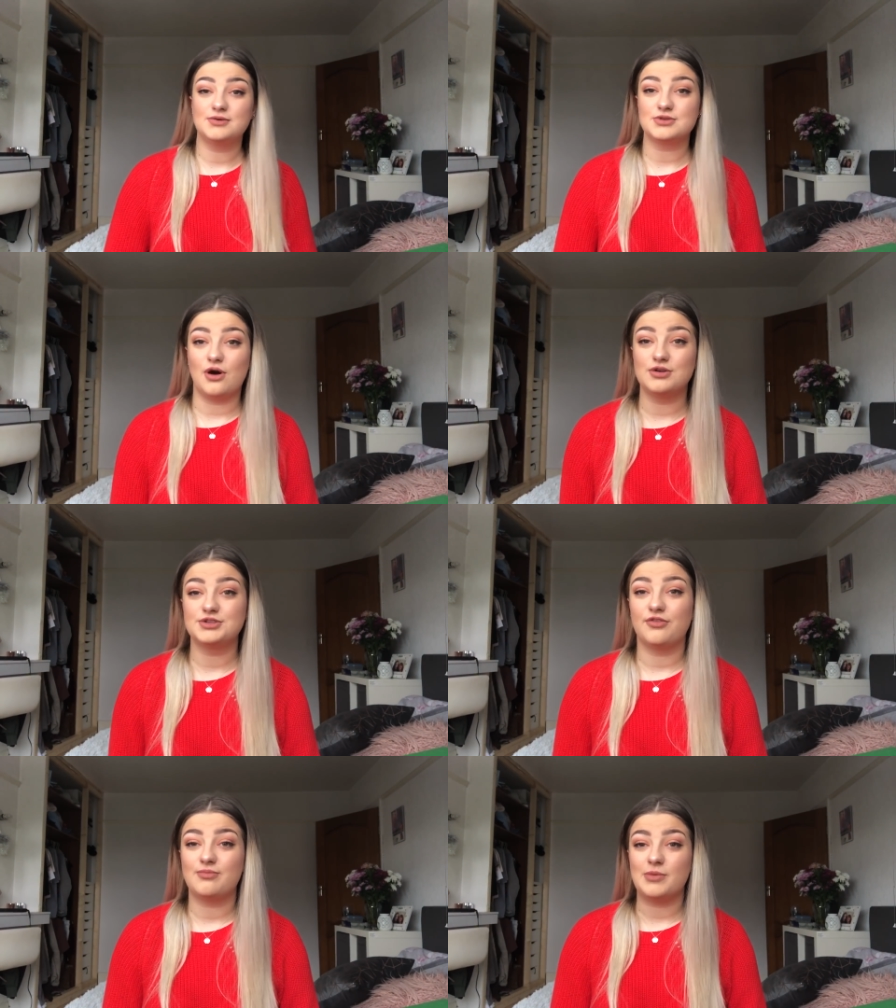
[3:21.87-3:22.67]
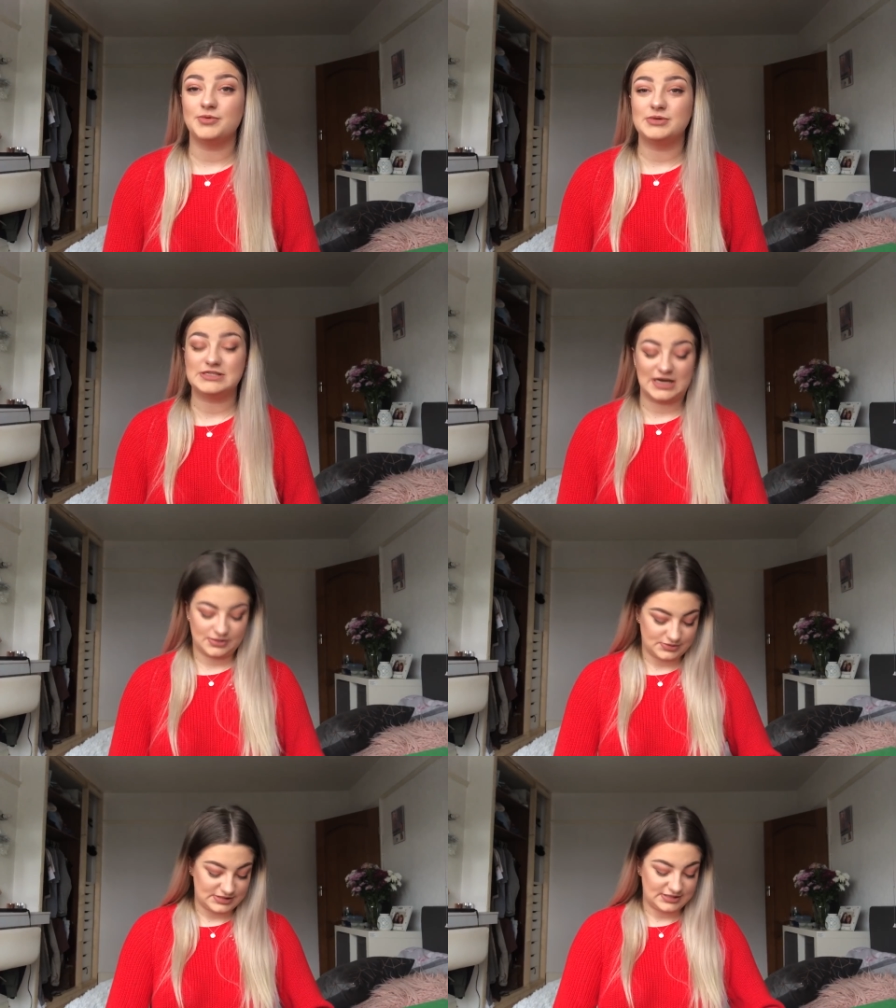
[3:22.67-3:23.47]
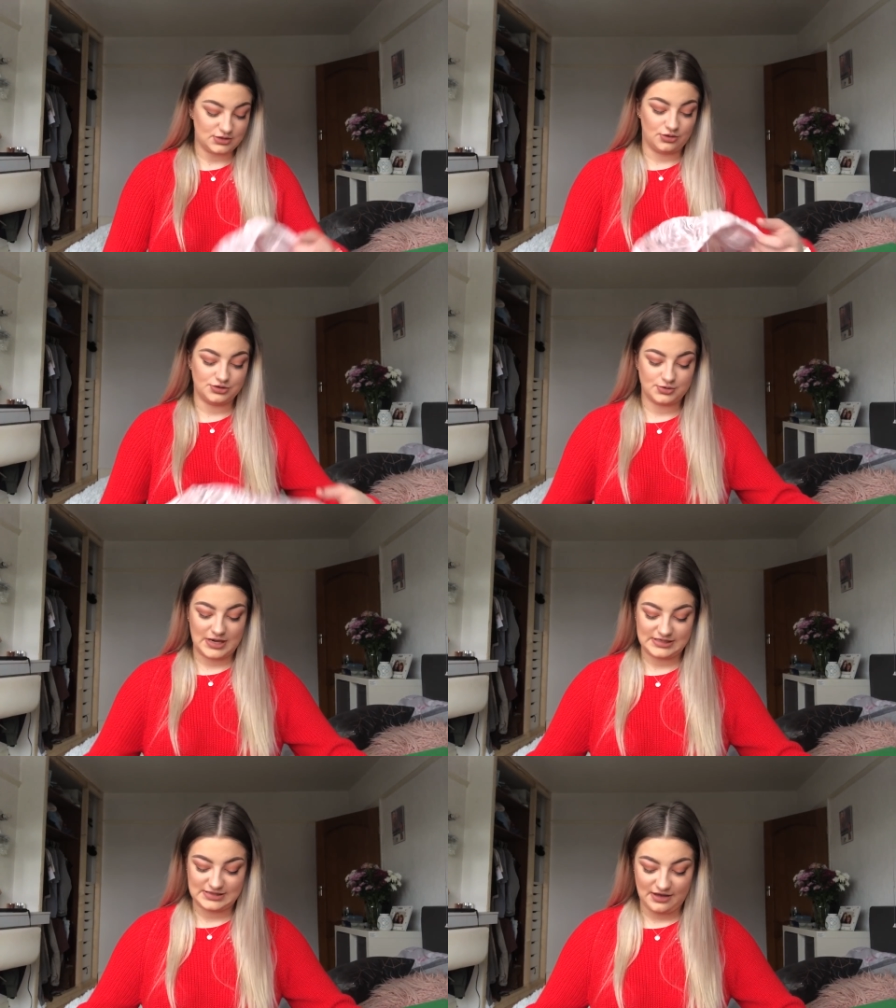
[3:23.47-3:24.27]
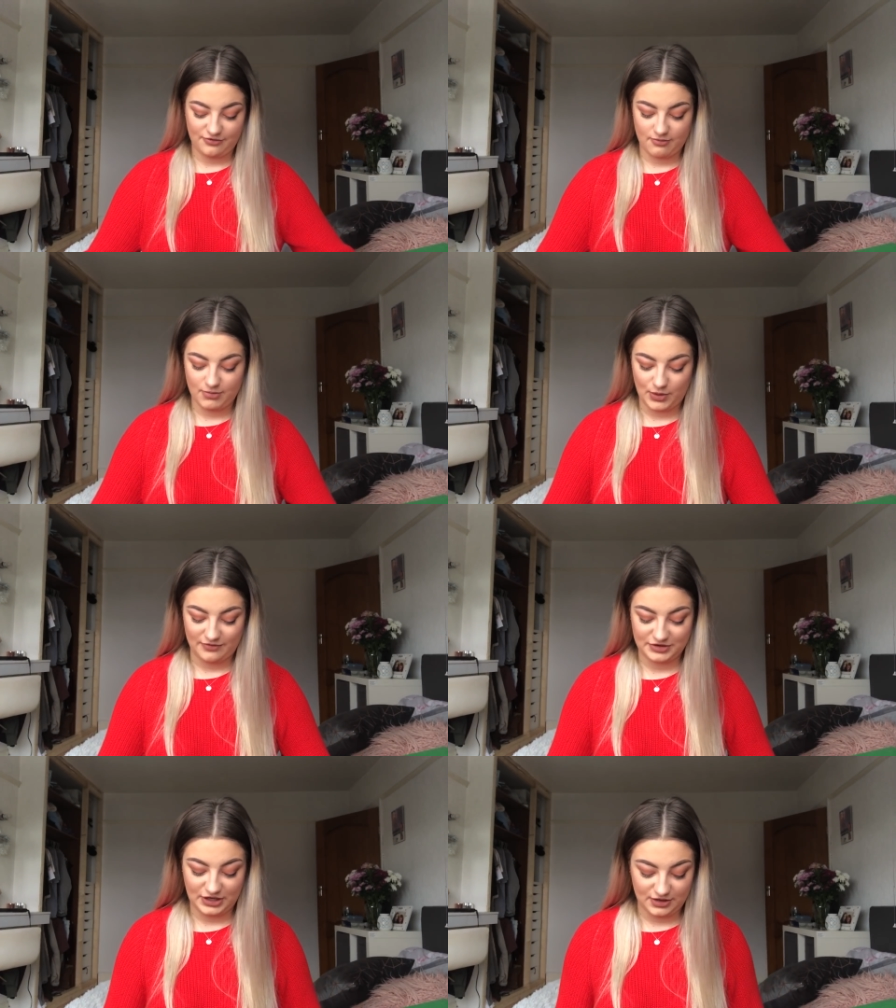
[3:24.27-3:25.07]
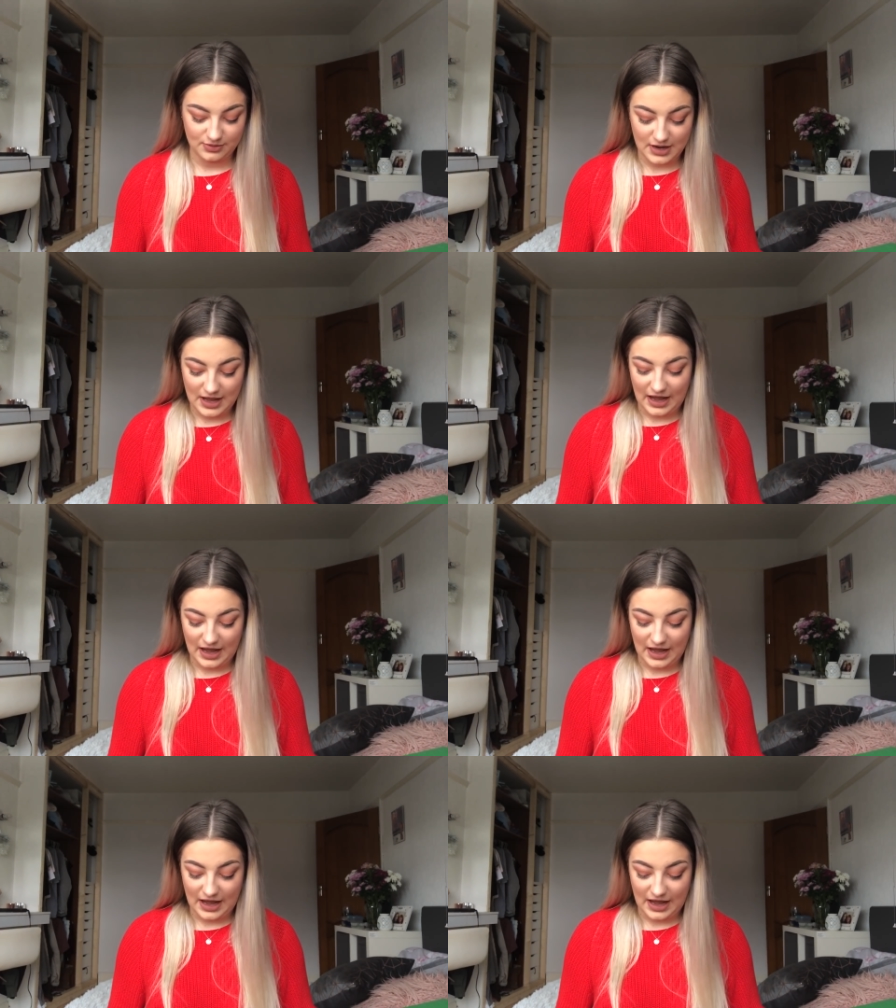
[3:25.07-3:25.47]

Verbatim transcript: that was also from my mum and dad was this underwear set from Boo Avenue.